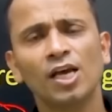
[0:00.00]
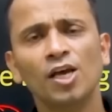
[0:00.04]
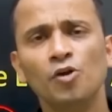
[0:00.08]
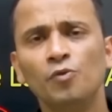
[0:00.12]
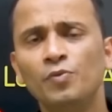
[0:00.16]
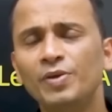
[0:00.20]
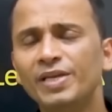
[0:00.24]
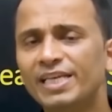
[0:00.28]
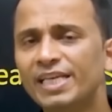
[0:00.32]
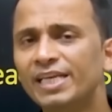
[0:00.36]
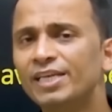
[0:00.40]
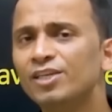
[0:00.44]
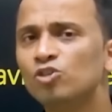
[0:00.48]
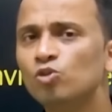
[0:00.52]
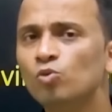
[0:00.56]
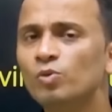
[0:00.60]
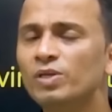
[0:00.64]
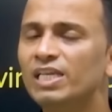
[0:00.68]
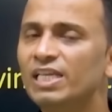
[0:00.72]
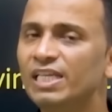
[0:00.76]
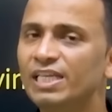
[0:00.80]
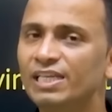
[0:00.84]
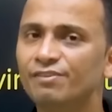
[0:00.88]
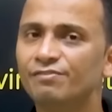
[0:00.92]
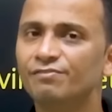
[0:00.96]
we tend to
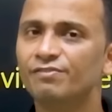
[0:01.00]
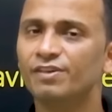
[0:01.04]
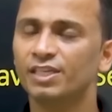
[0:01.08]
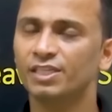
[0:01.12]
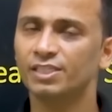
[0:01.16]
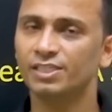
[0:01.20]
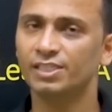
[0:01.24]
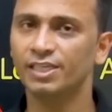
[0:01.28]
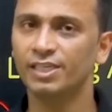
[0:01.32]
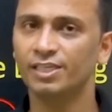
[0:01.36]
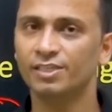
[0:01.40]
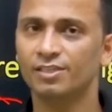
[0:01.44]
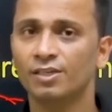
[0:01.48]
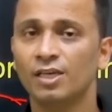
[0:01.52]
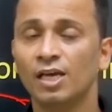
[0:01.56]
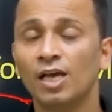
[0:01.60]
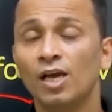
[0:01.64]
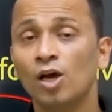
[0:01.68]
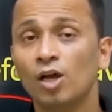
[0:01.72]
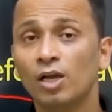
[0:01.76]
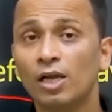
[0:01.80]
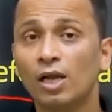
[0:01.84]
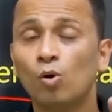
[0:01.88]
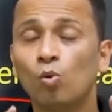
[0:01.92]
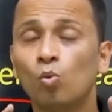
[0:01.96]
leave a set.
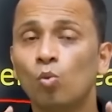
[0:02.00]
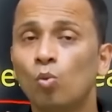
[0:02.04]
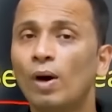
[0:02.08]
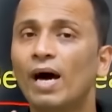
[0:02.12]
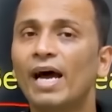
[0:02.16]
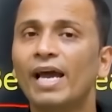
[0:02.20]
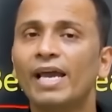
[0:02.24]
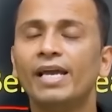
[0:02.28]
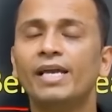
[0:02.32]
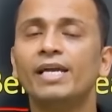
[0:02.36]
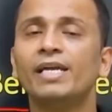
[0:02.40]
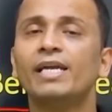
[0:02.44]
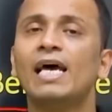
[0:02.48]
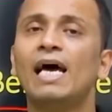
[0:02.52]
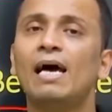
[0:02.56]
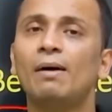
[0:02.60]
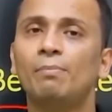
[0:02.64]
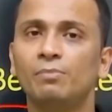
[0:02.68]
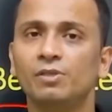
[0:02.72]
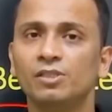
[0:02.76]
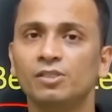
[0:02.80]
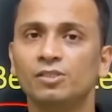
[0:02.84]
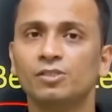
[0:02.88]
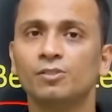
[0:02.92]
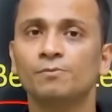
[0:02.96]
Now, why it
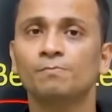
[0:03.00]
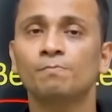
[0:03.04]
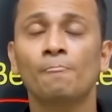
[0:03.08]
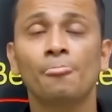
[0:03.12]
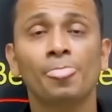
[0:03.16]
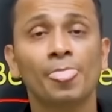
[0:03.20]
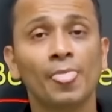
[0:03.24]
happens?